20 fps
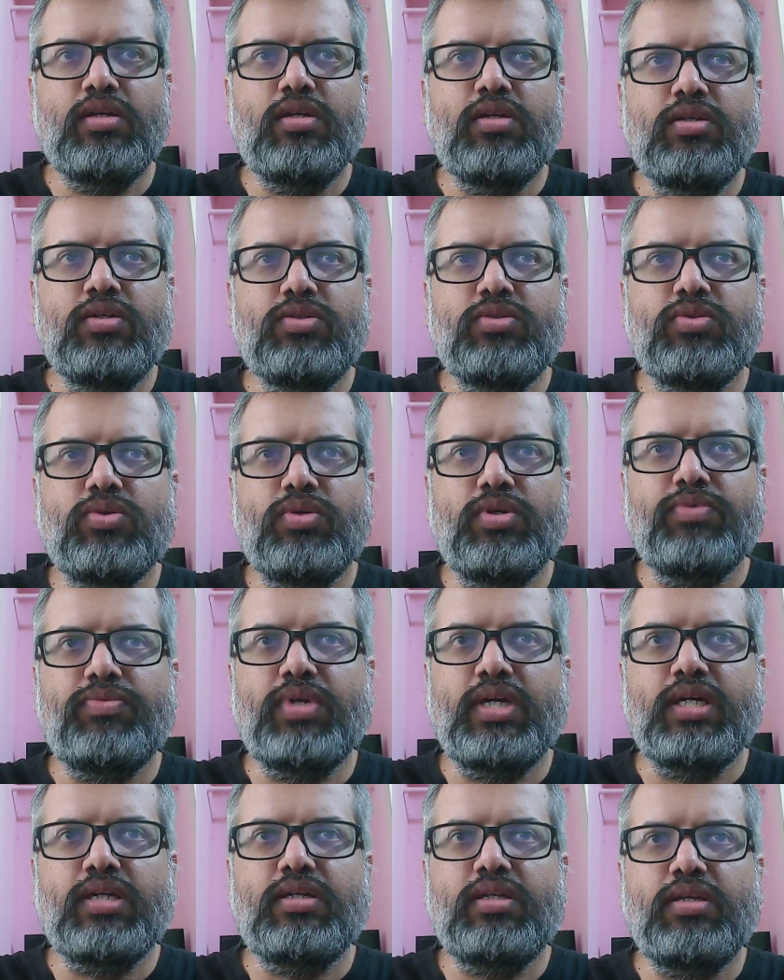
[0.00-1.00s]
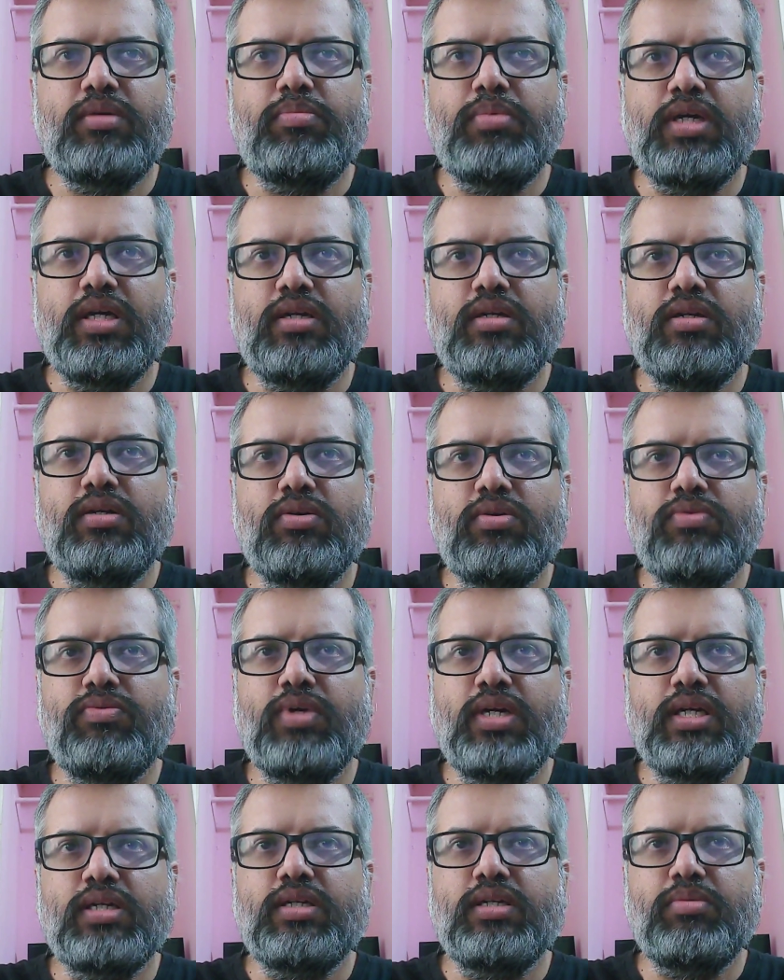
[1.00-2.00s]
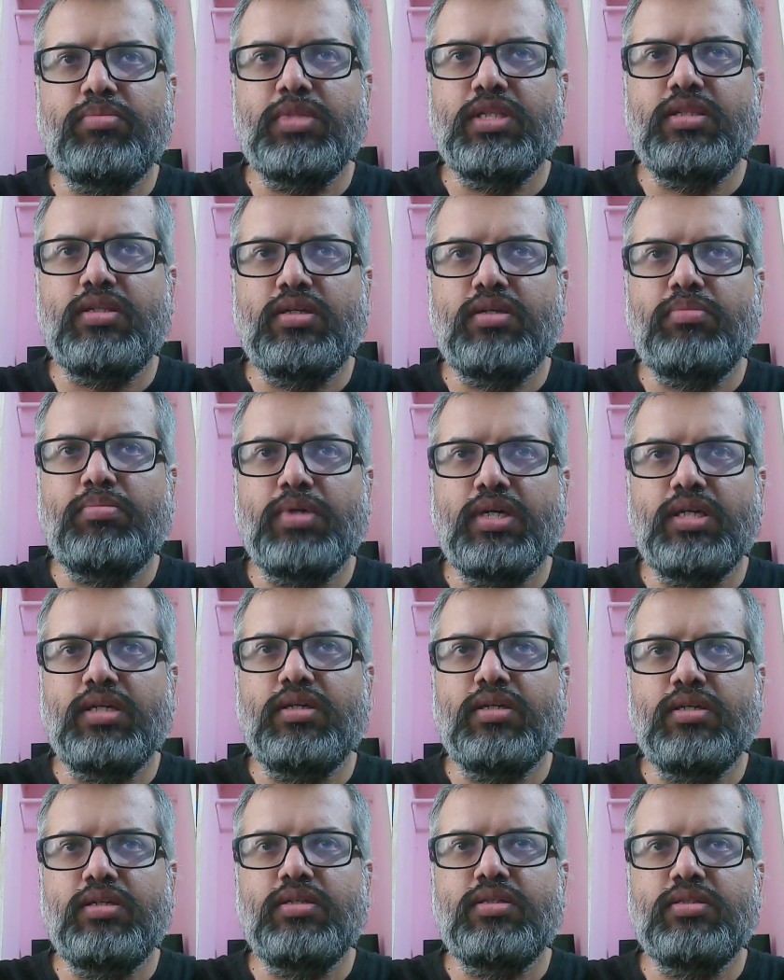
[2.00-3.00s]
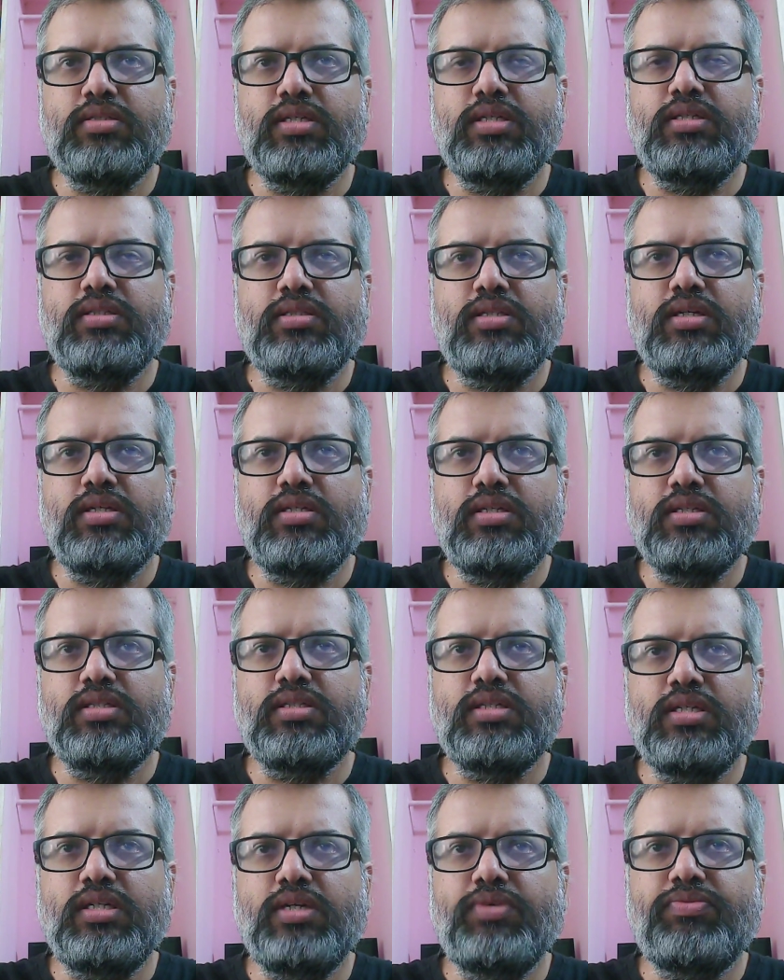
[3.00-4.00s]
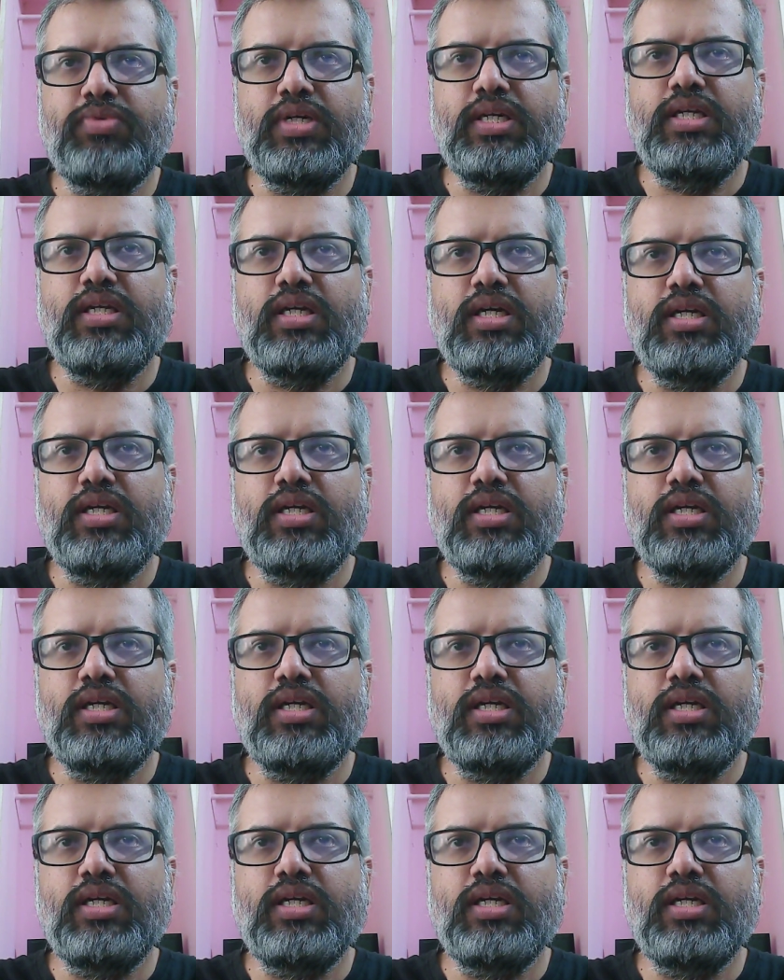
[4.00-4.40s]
So a factory pattern or factory method pattern says that just define an